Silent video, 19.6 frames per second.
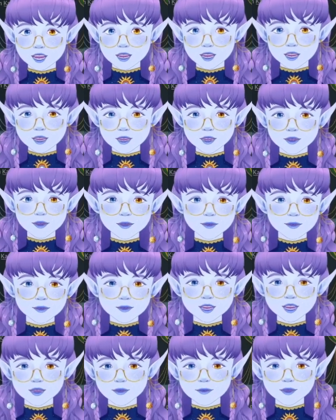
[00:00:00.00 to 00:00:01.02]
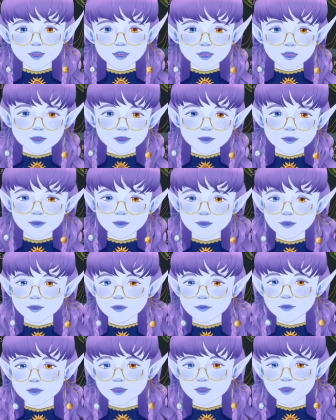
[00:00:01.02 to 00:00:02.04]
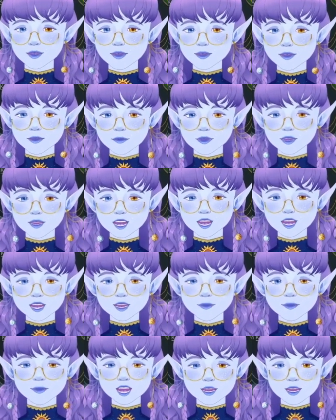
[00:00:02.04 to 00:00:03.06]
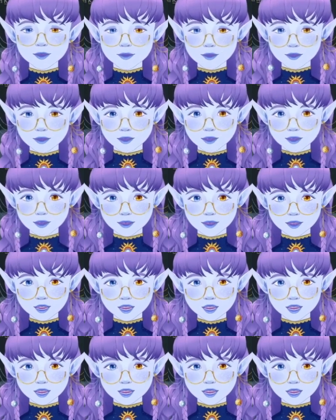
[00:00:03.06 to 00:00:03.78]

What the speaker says: oh, just let me enlist these workers, but like I'm actually just,